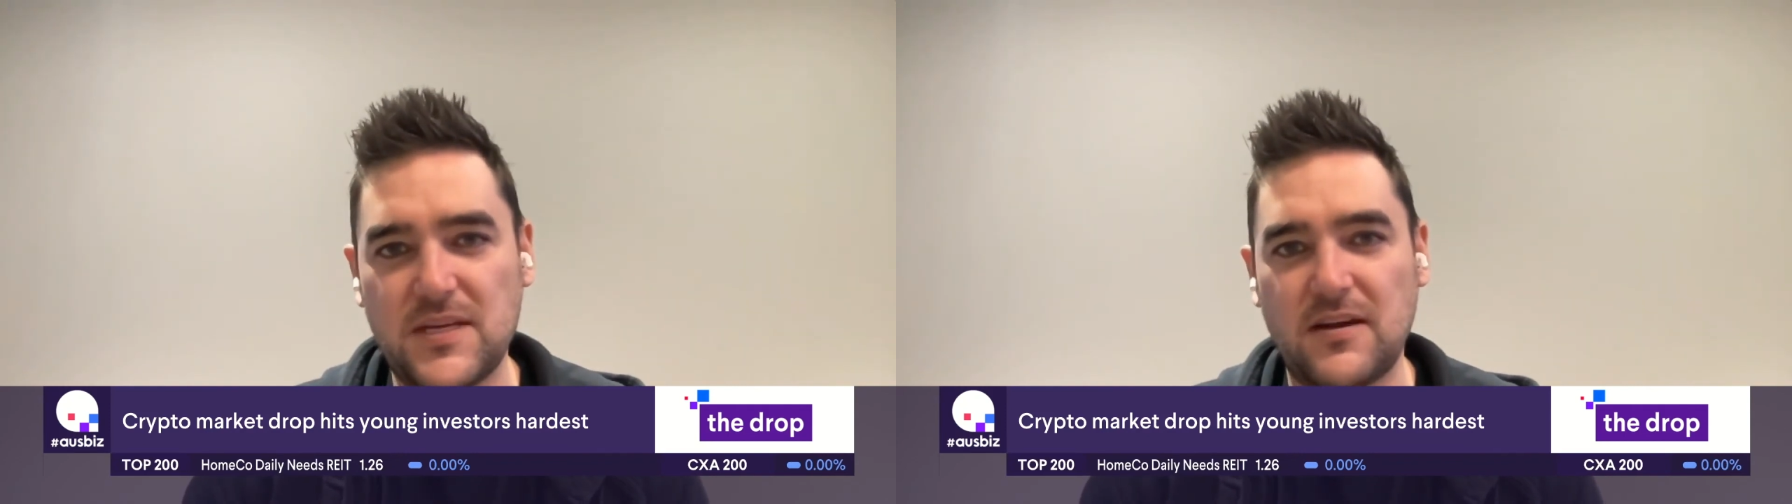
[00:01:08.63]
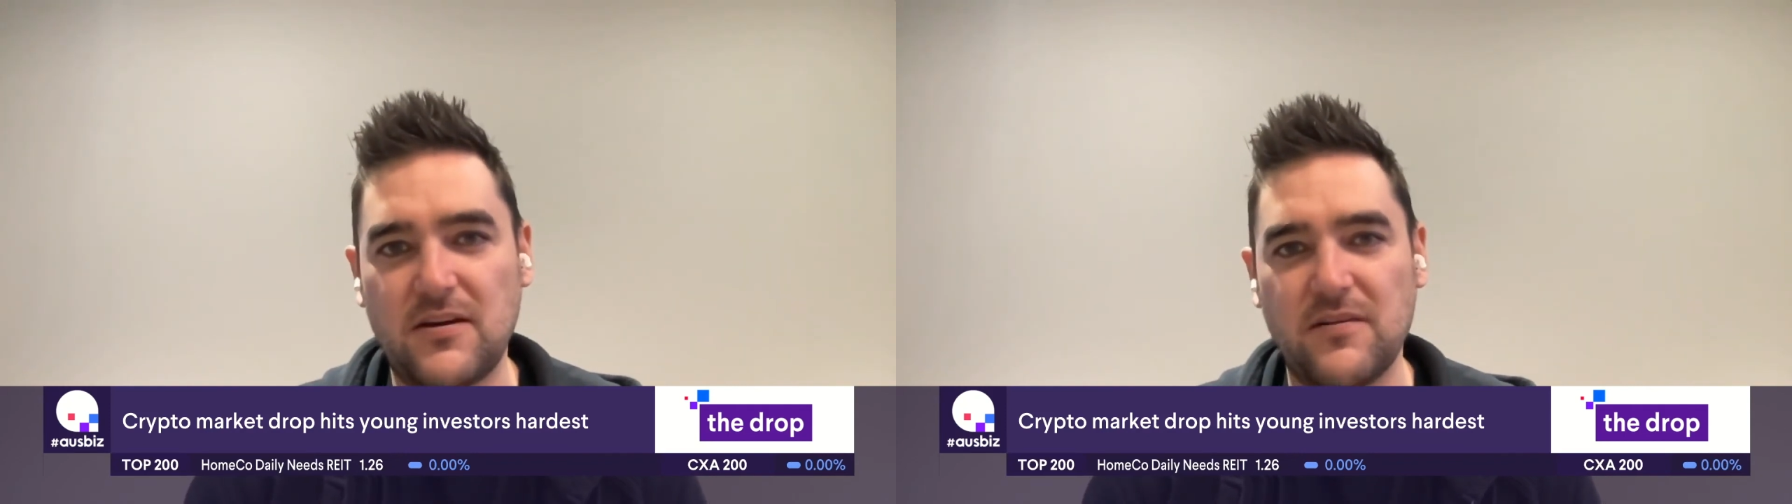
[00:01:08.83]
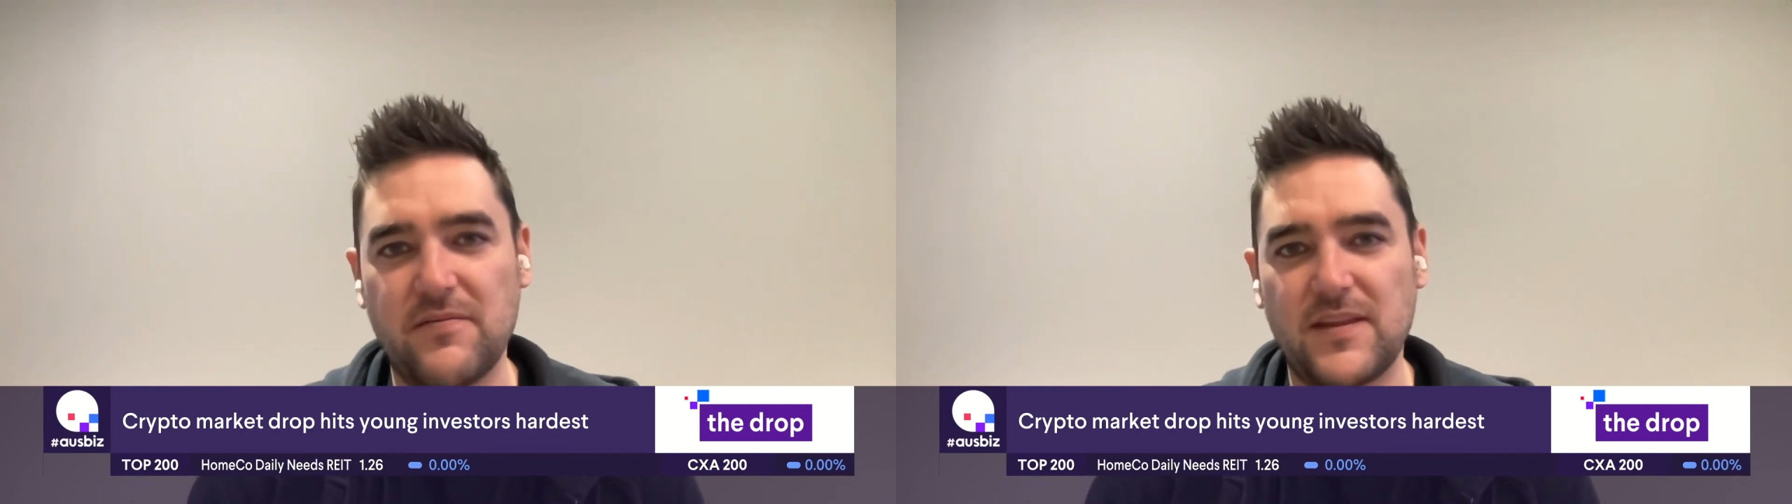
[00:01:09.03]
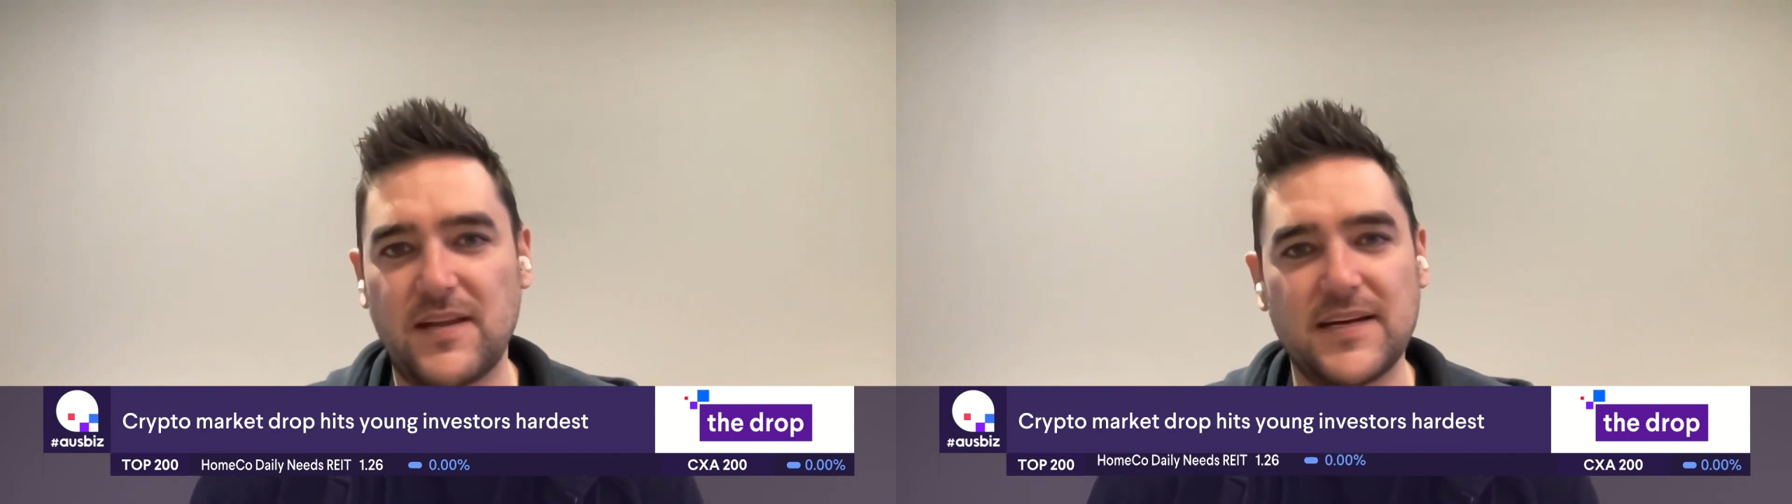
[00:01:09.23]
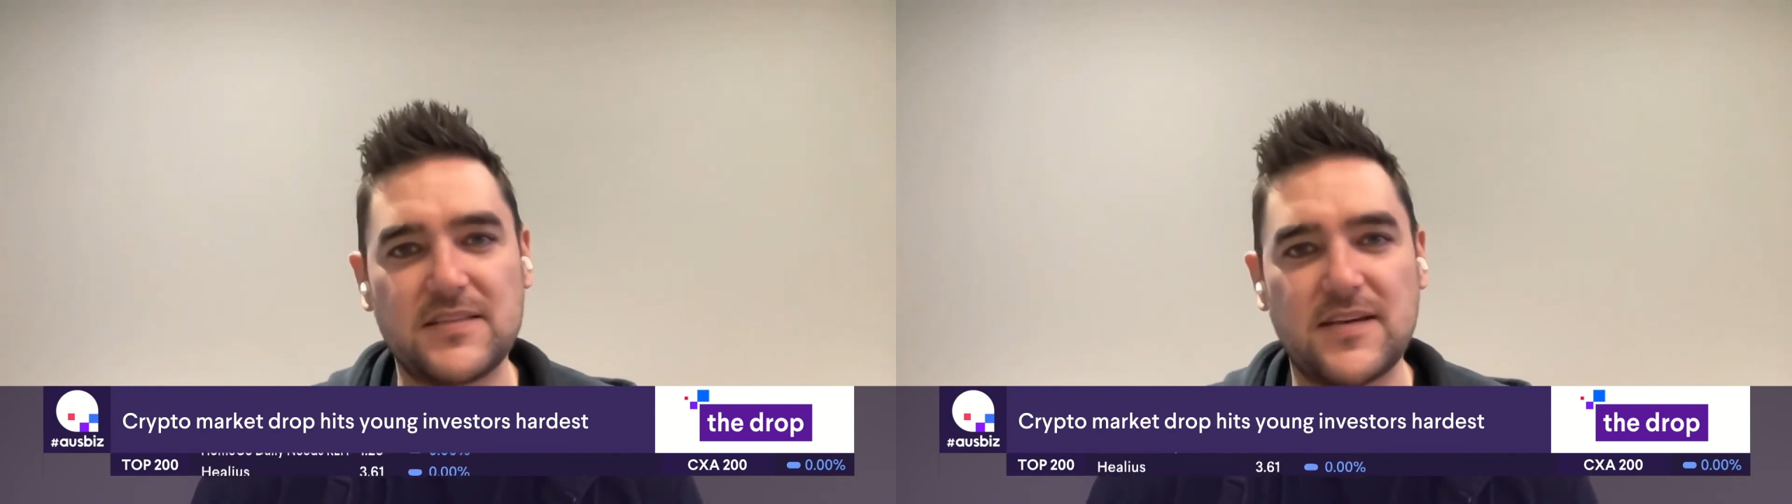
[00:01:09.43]
50% over
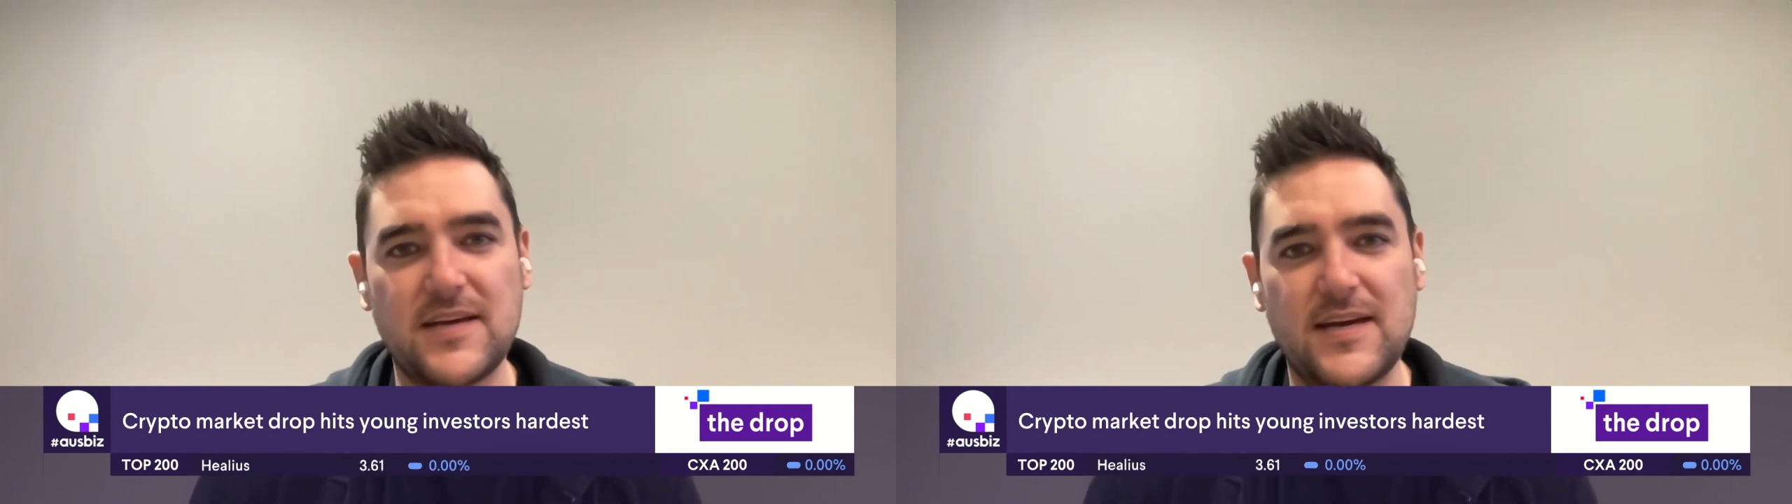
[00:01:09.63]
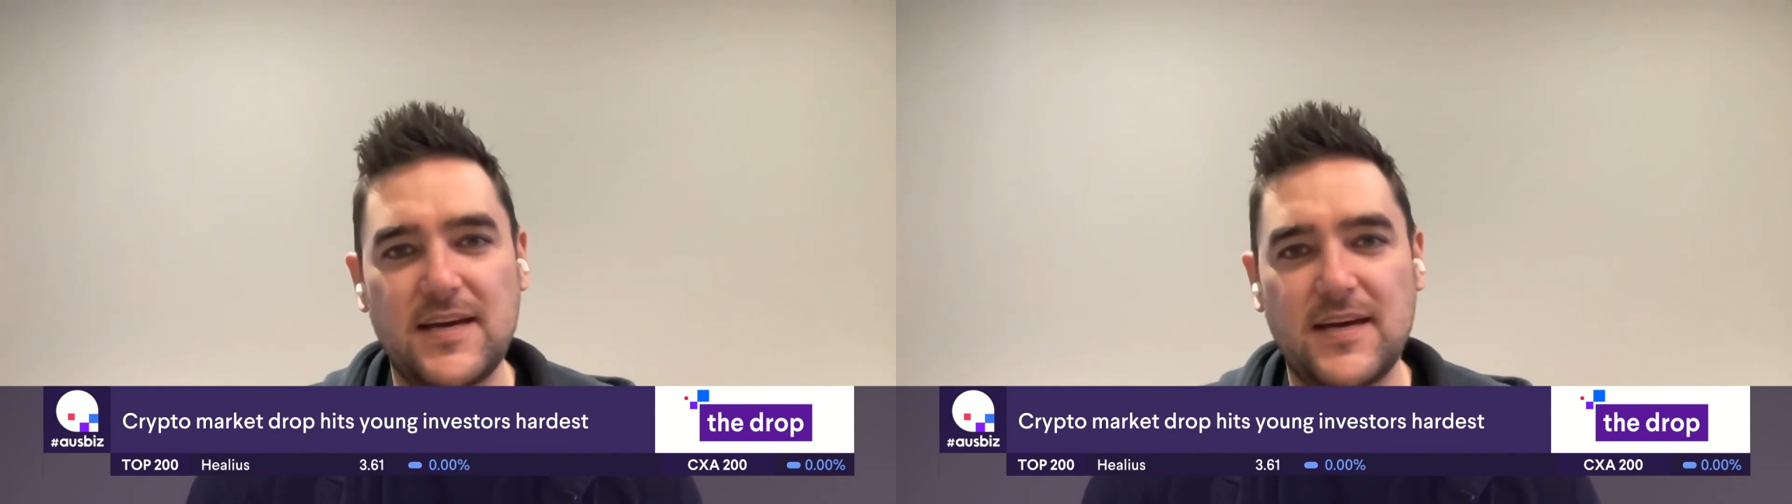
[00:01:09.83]
the last